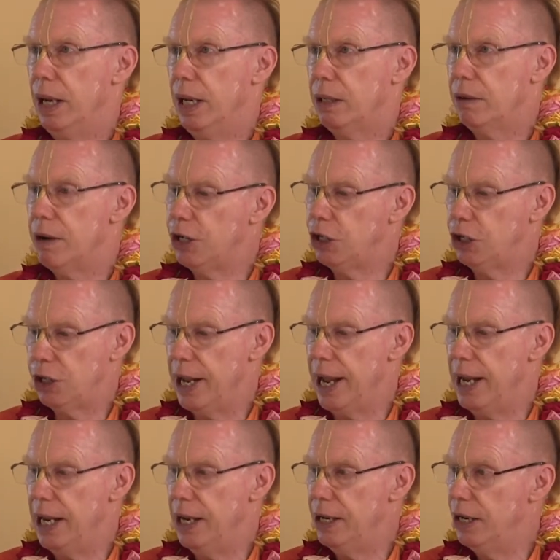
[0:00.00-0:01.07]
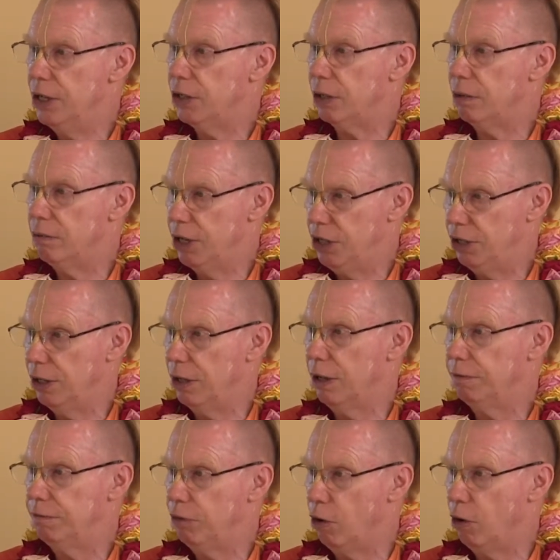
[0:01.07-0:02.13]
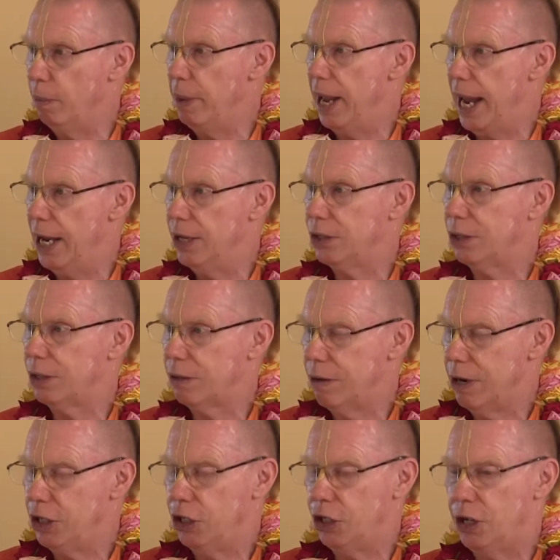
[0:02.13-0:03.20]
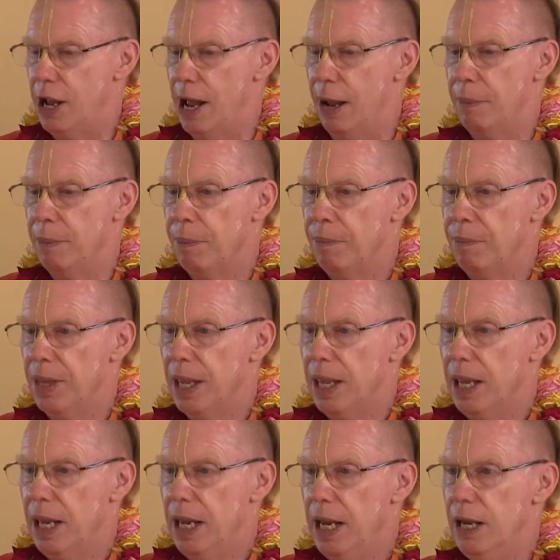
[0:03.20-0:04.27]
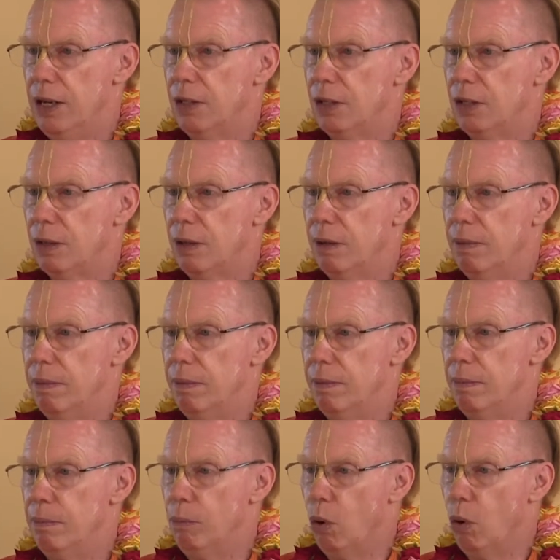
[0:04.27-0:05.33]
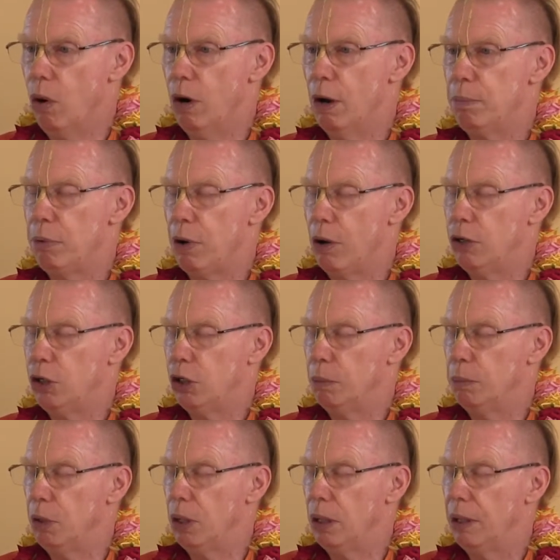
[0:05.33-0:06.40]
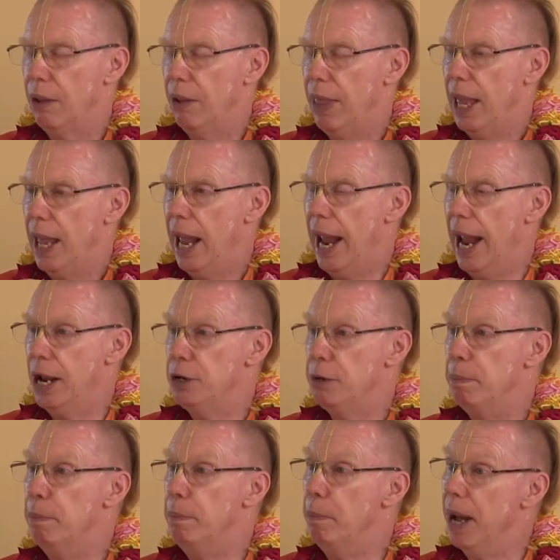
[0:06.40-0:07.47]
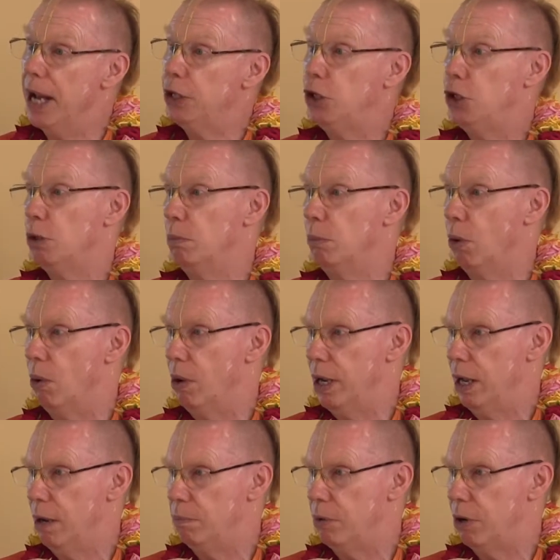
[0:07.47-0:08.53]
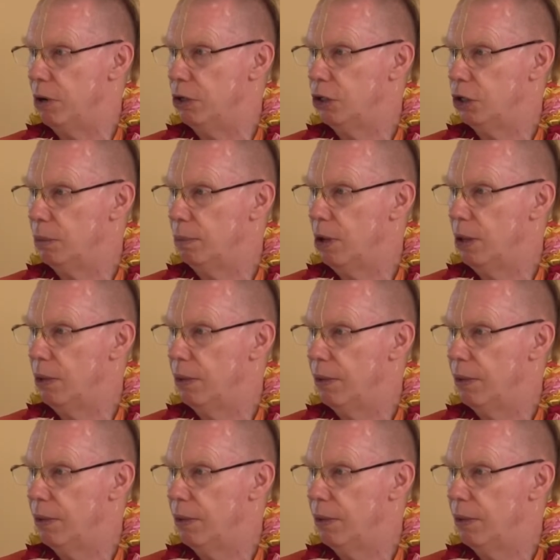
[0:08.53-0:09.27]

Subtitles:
Krishna in his original form as Krishna is more approachable and much more approachable